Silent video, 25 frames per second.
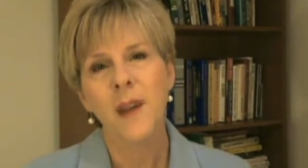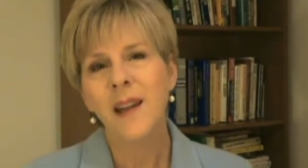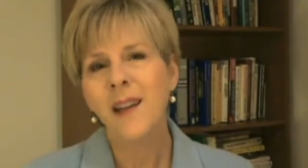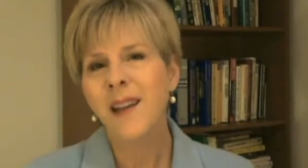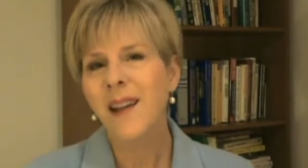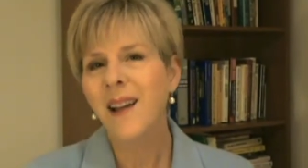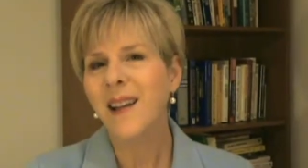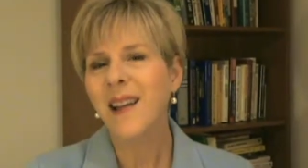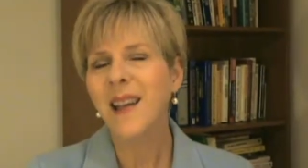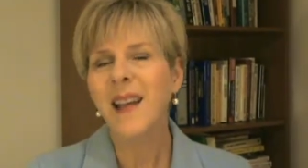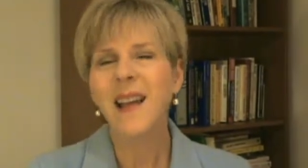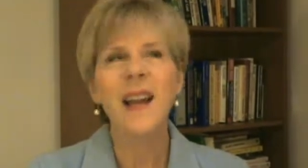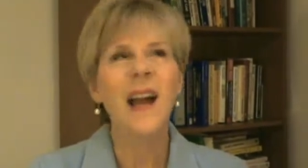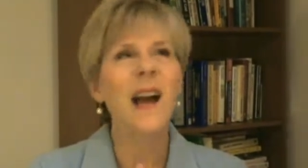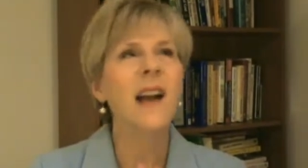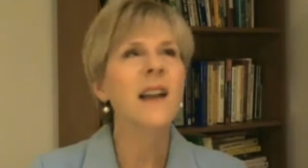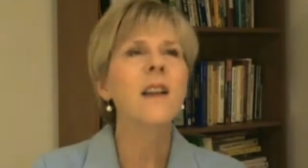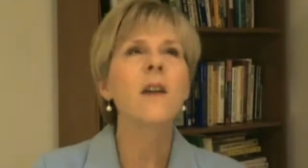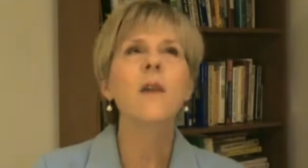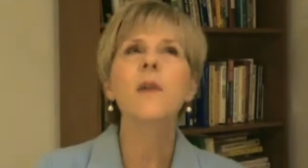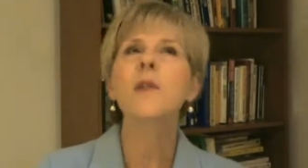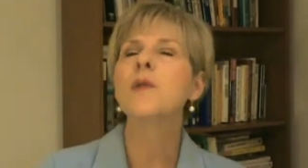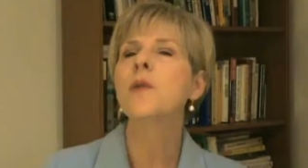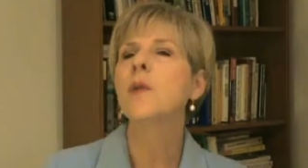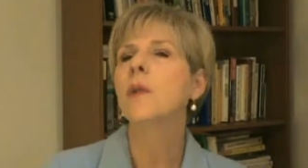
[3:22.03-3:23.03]
Now again, I
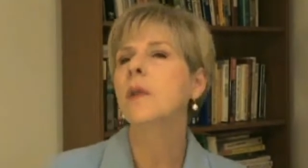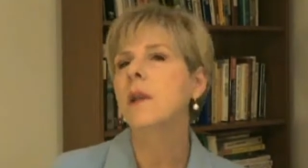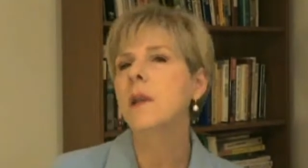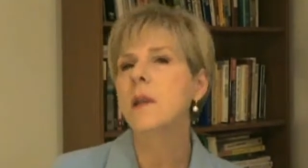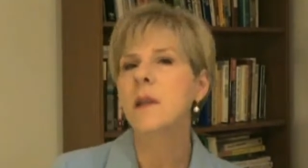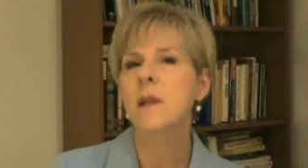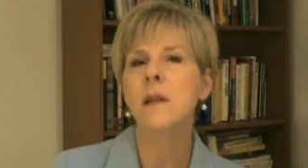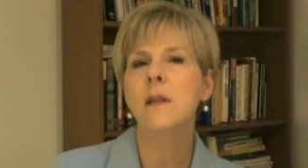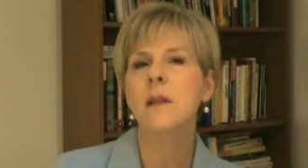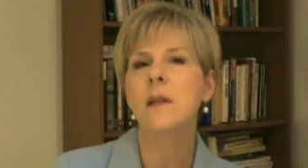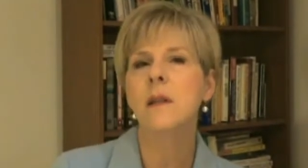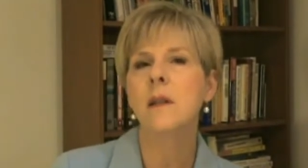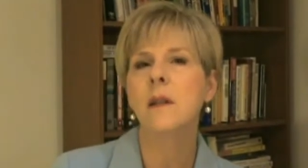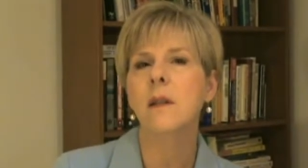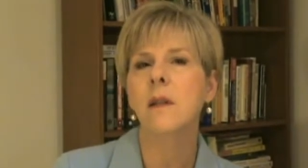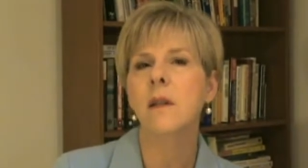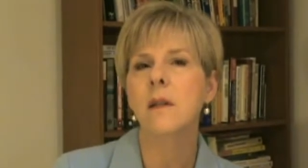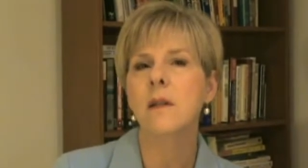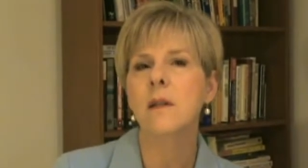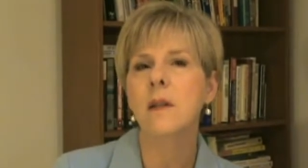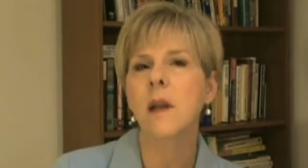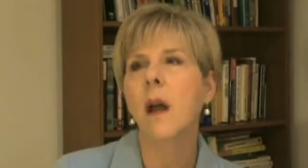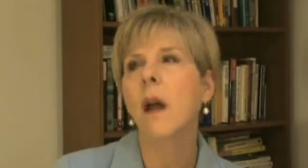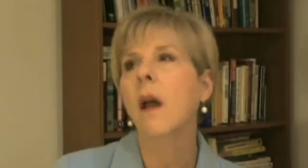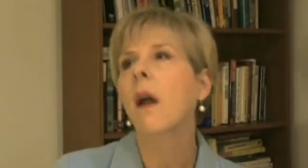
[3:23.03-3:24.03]
know it's real easy to sit there
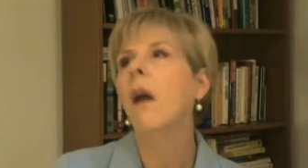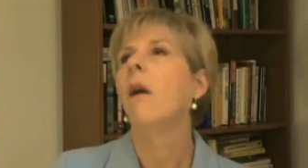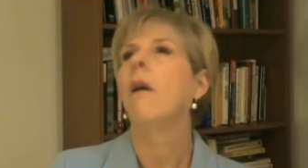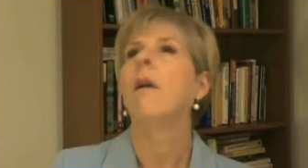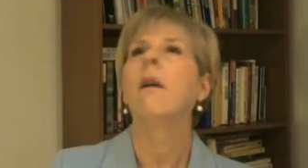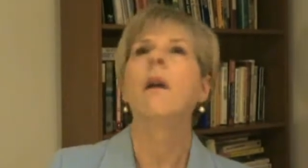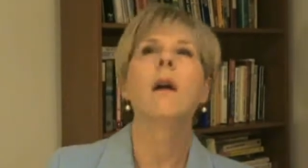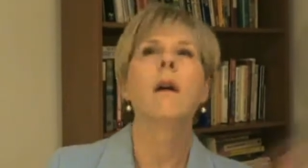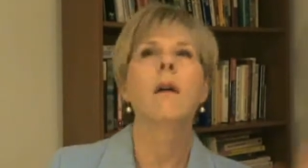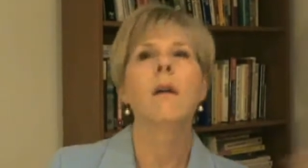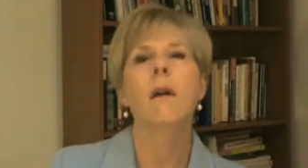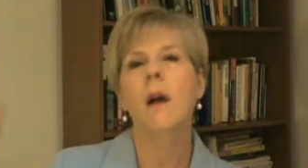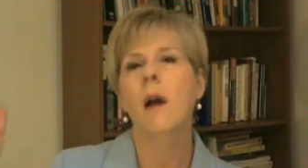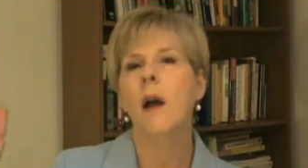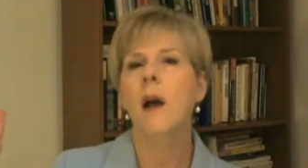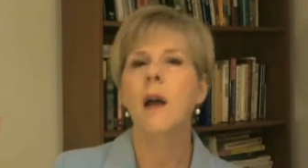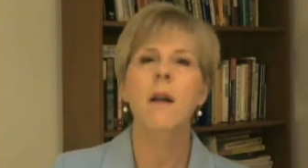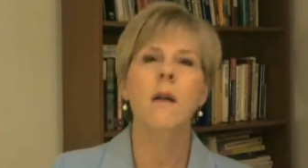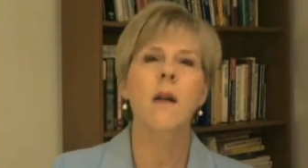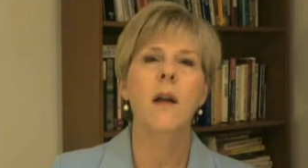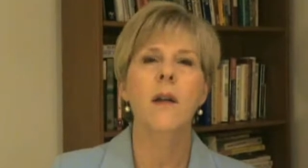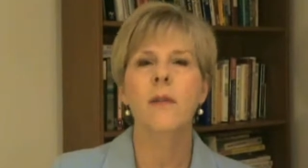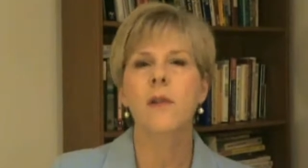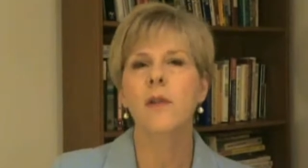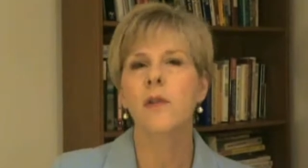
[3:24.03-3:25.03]
and say, you know, I
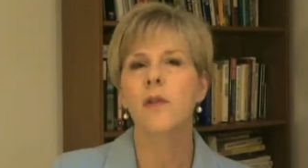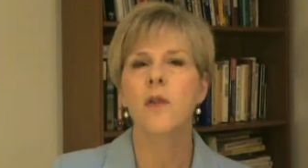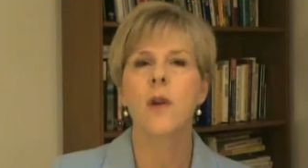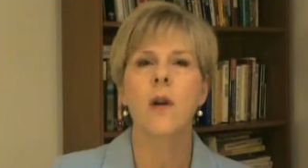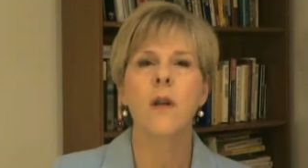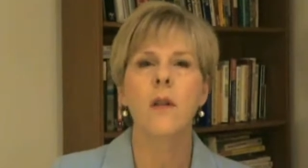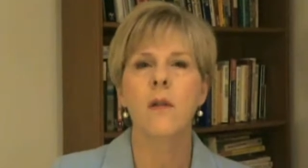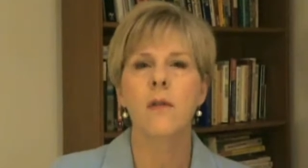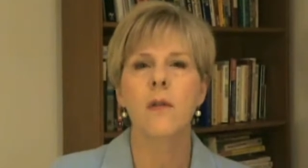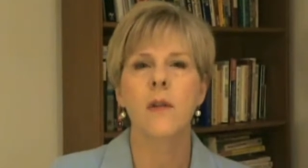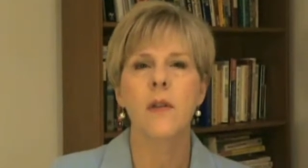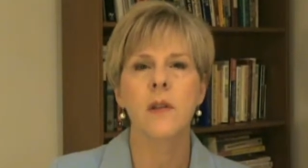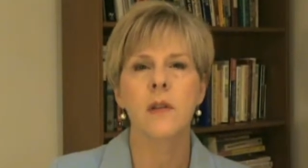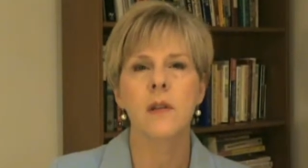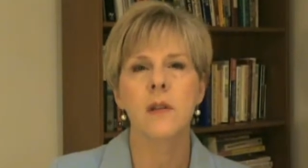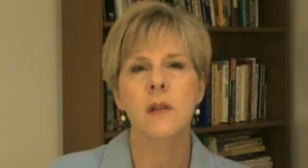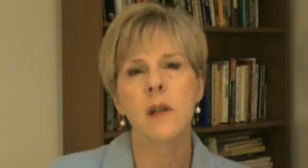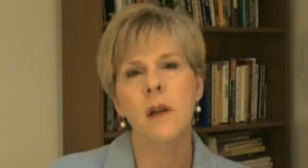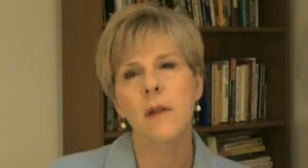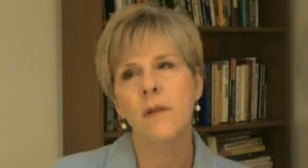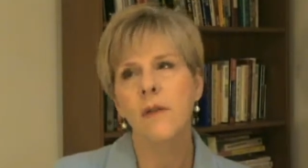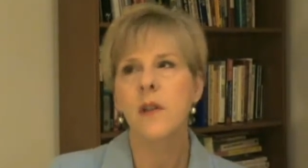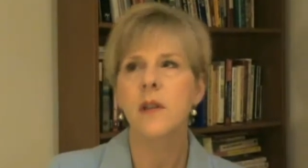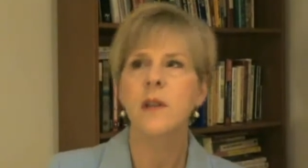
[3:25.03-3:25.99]
don't have control over this stuff.